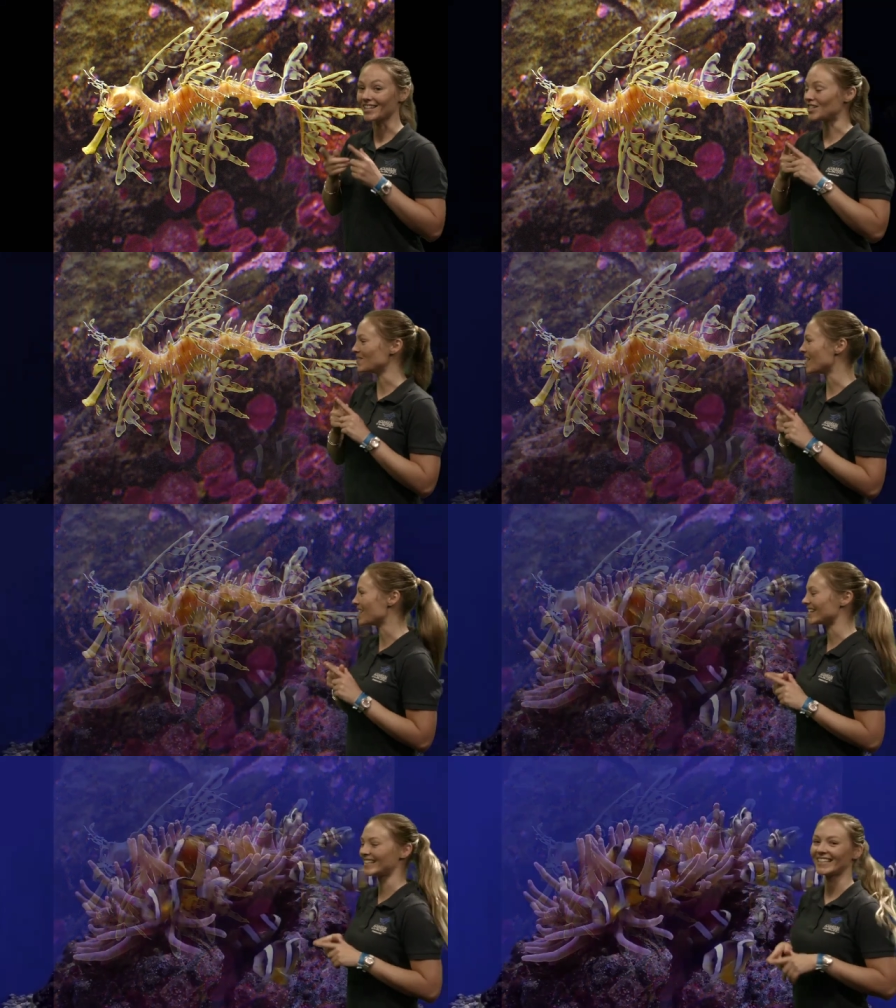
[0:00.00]
And do you
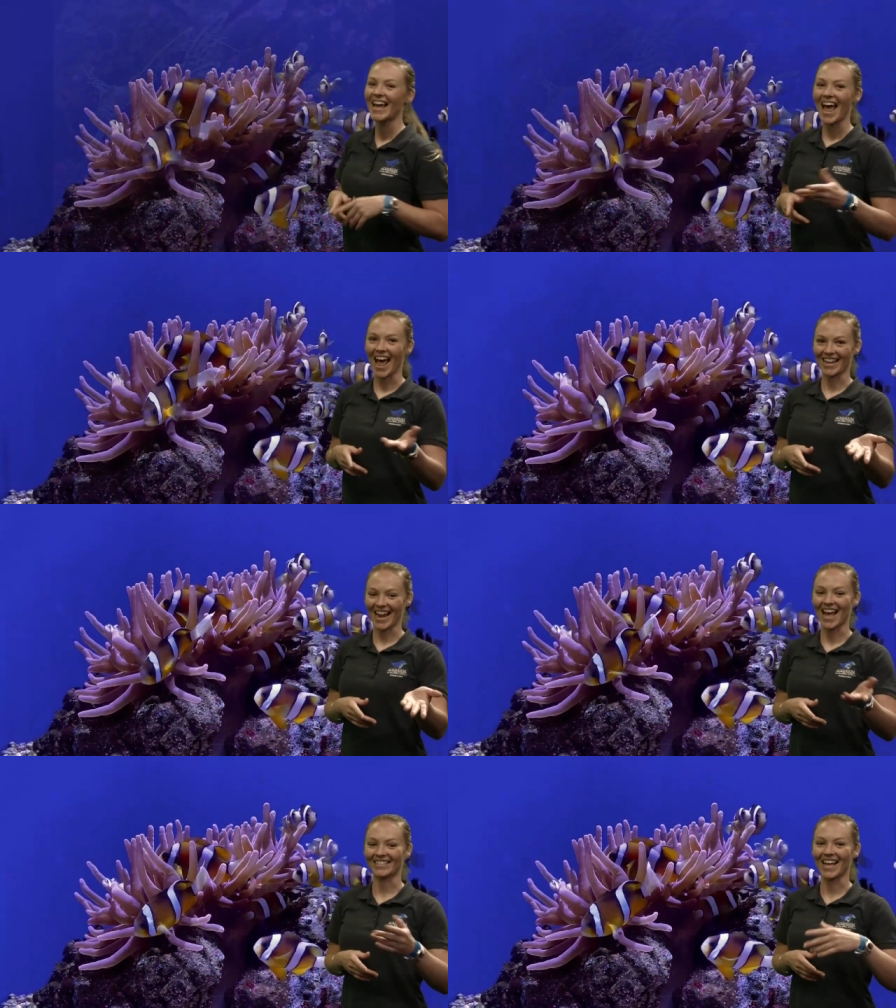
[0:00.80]
notice it
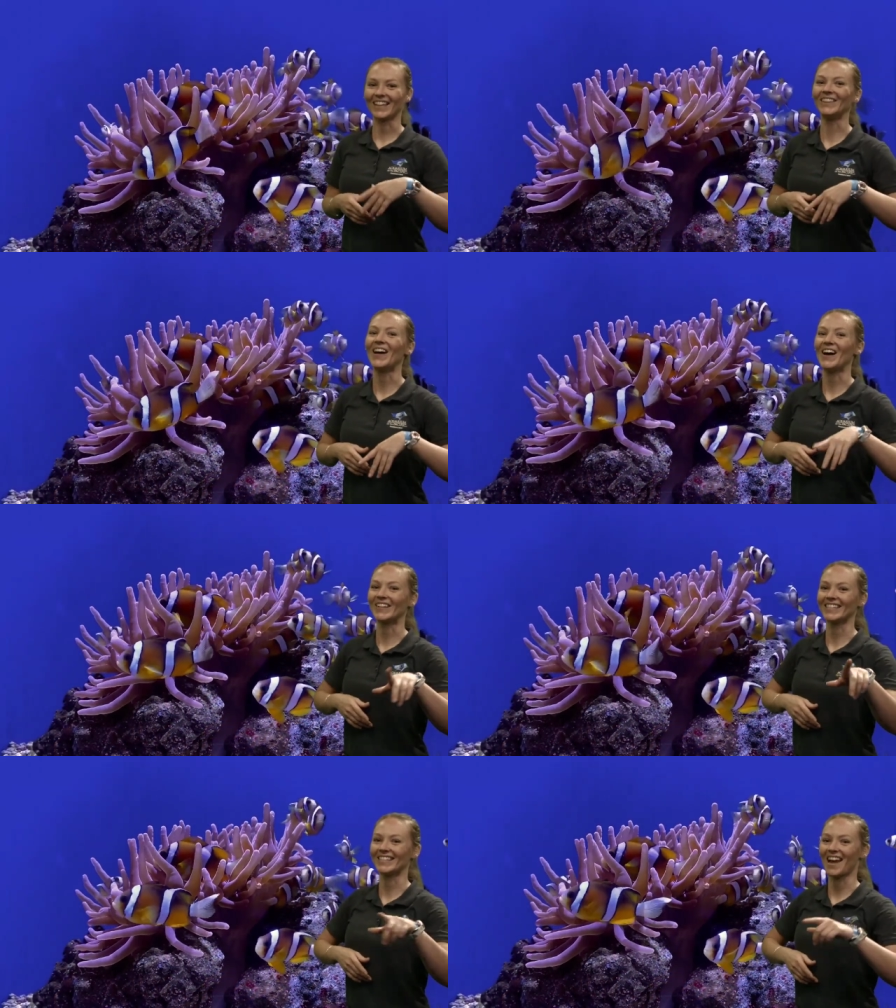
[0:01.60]
has that
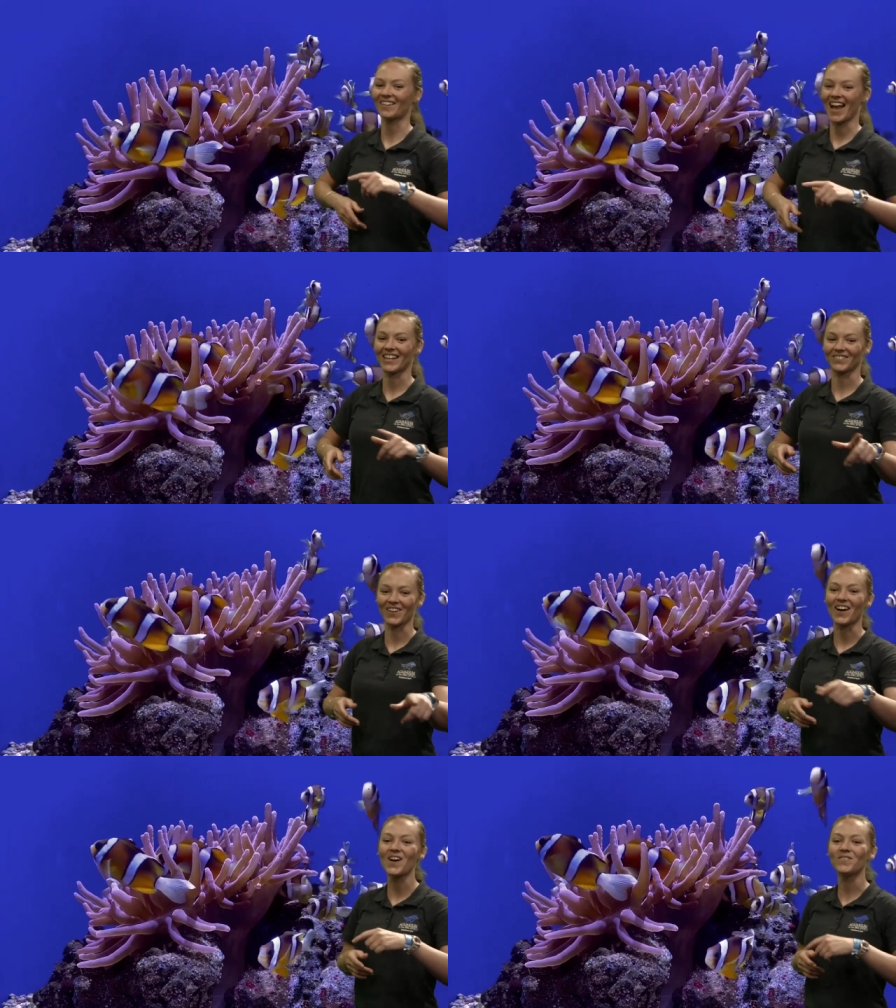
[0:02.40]
long snout as
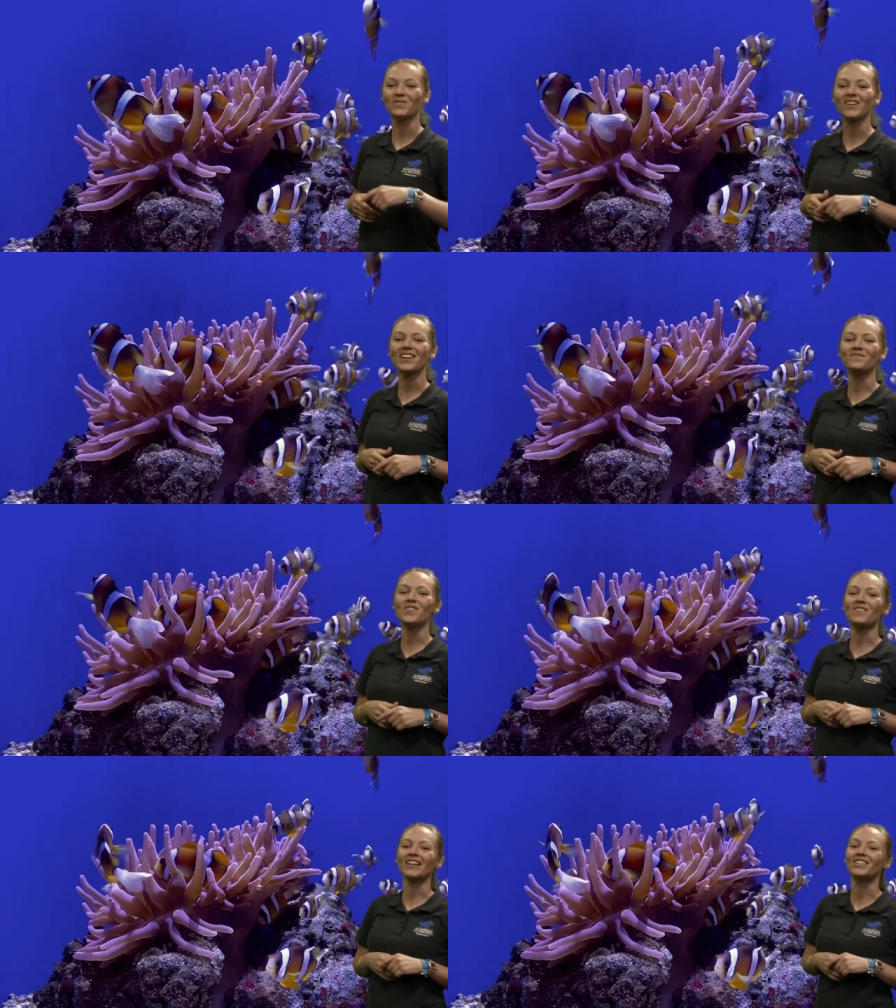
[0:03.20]
well? Oh, we're going to
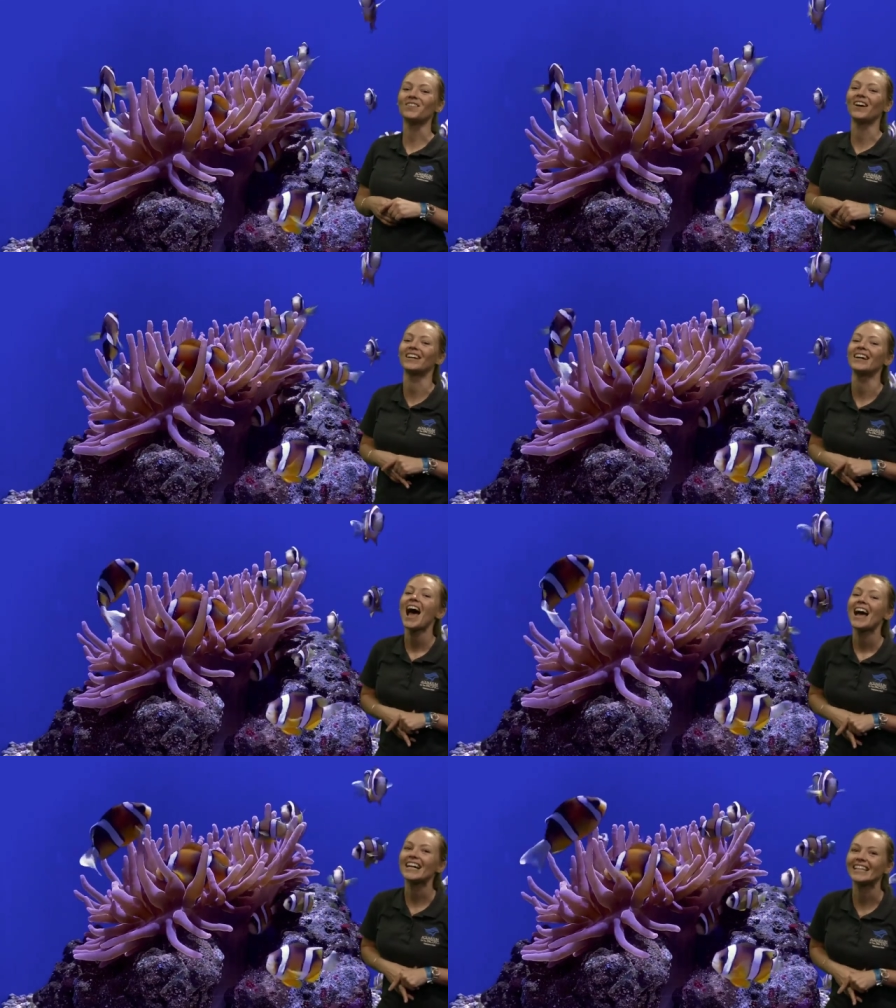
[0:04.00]
move on to our
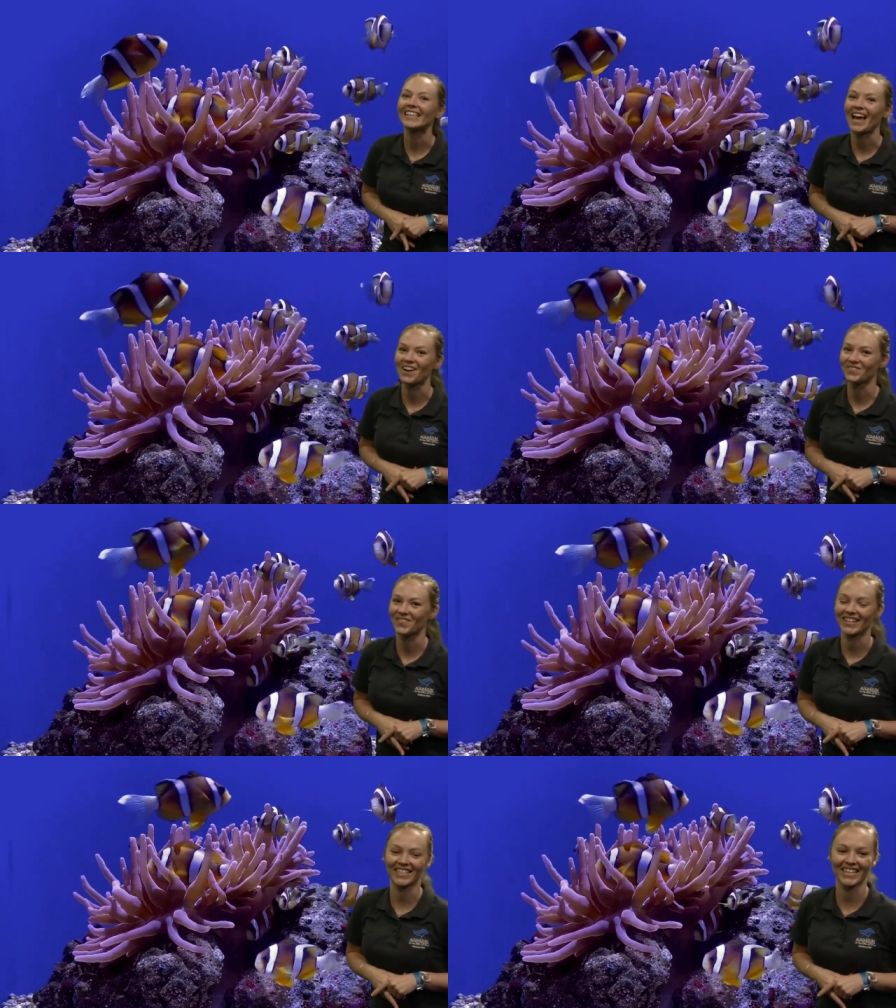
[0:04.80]

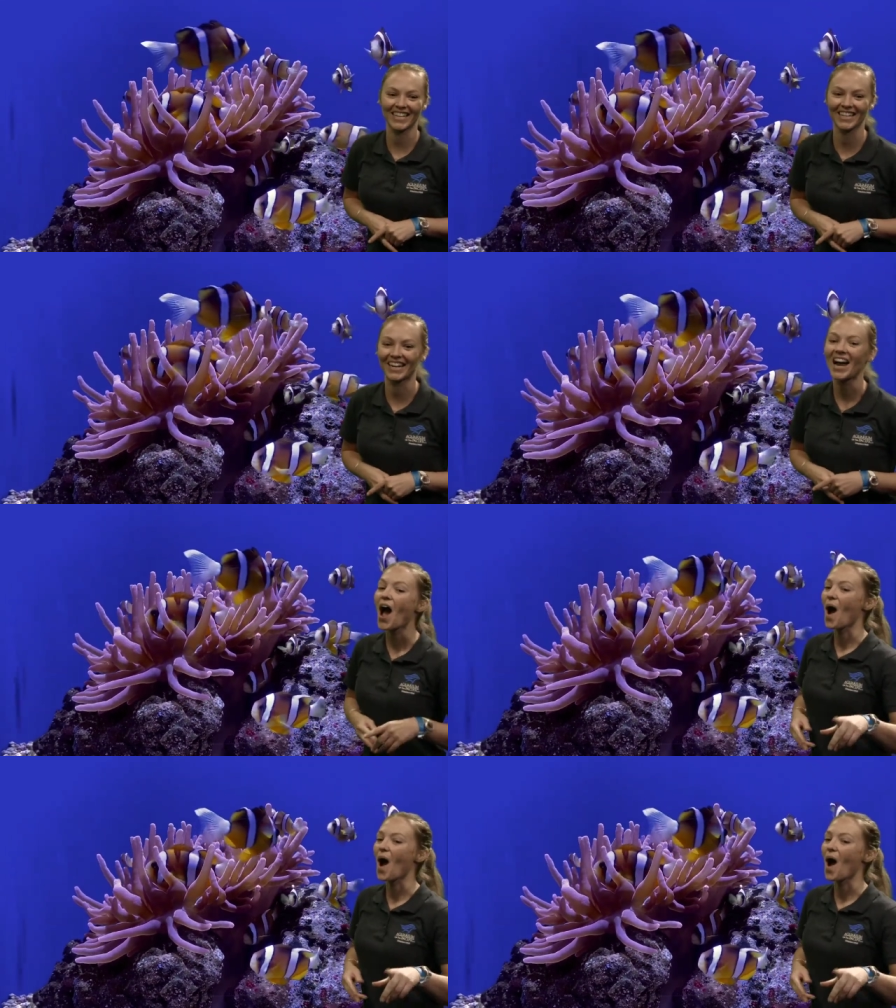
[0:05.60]
clownfish here.